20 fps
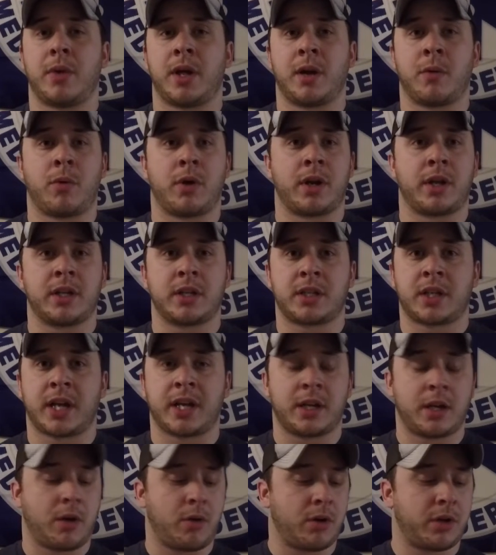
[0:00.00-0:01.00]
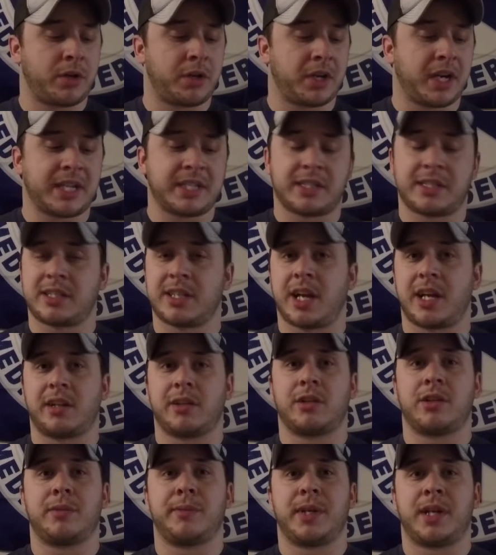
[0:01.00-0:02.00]
and I want to kind of go on your guys' side a
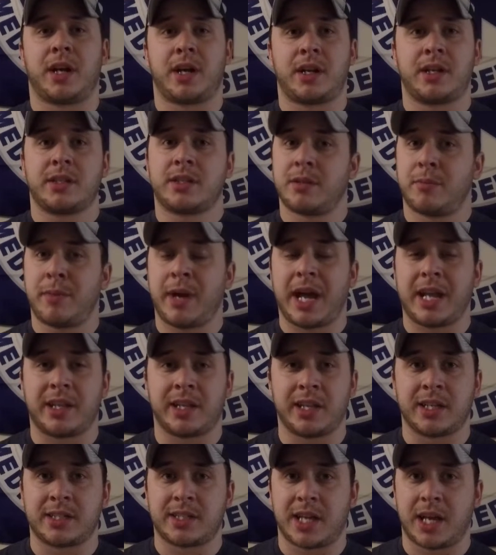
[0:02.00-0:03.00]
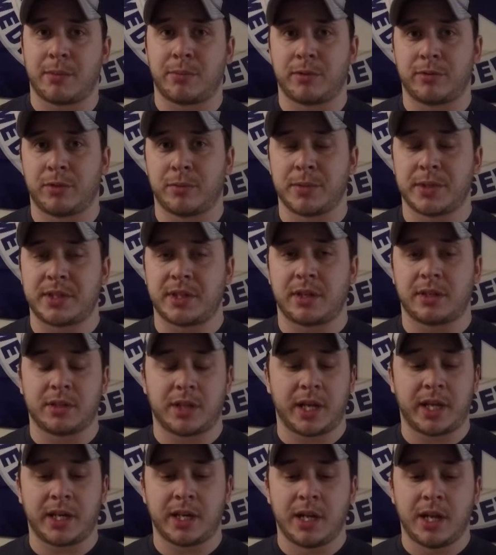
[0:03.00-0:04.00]
little bit on it. Some bad things that happen from the center
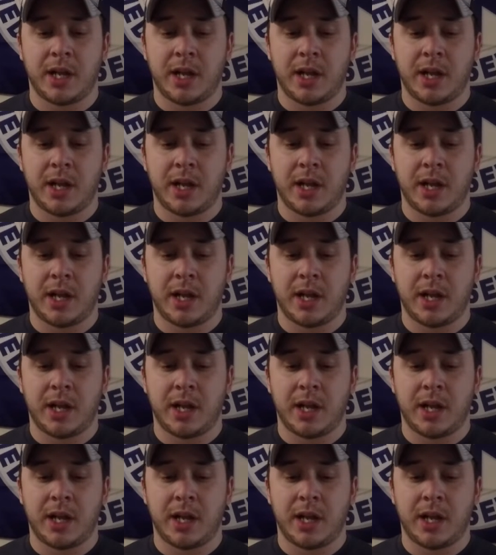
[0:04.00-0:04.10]
line.